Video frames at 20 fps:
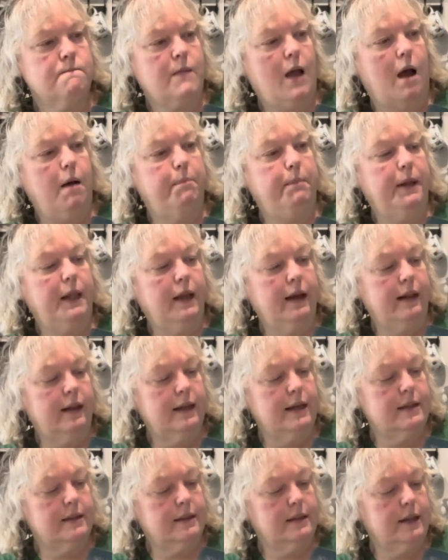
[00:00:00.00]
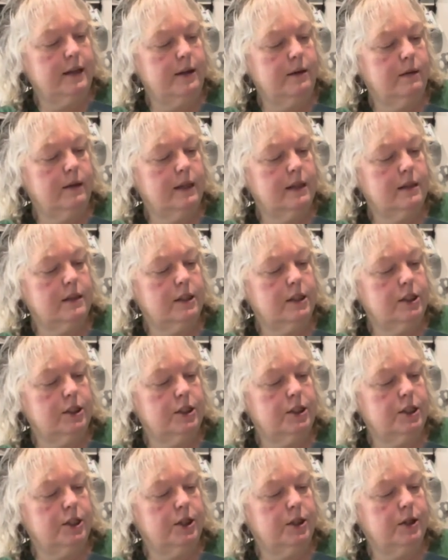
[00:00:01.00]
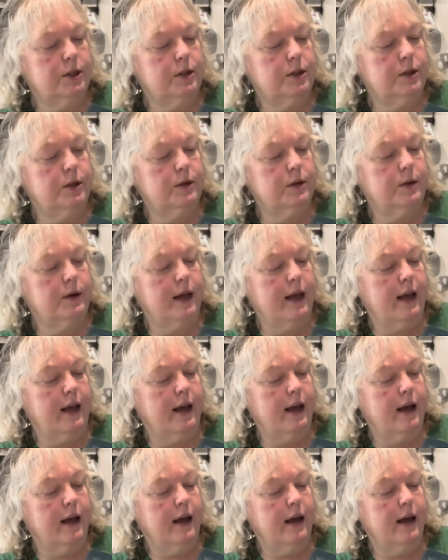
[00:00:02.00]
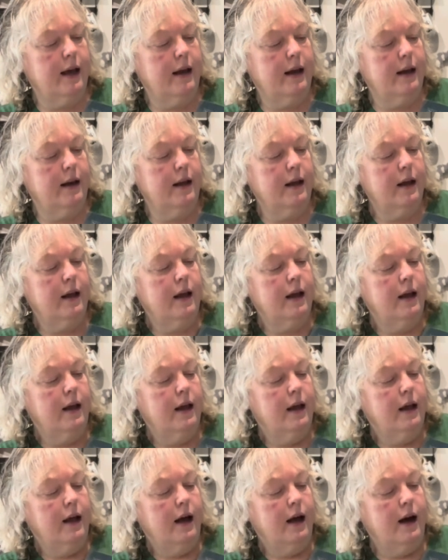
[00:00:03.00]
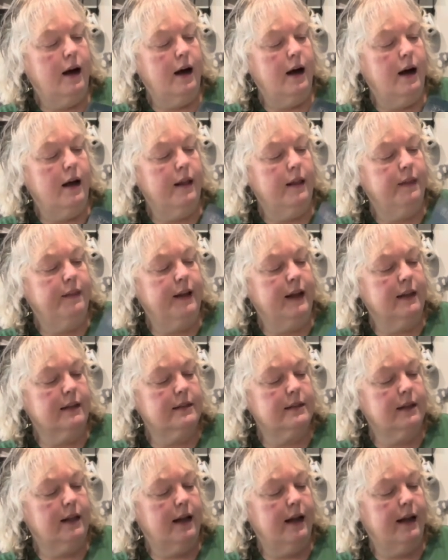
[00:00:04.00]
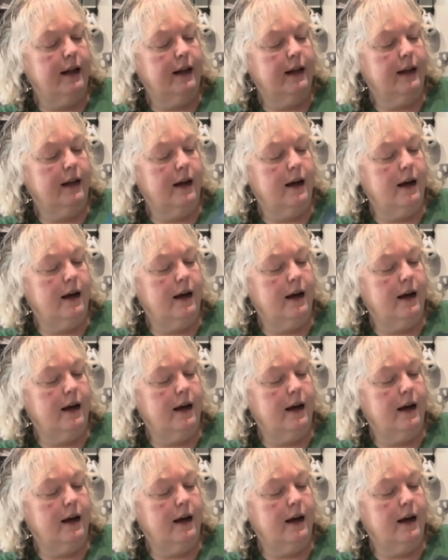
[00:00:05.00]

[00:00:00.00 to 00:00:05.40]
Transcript: playlist that you listen to, and things like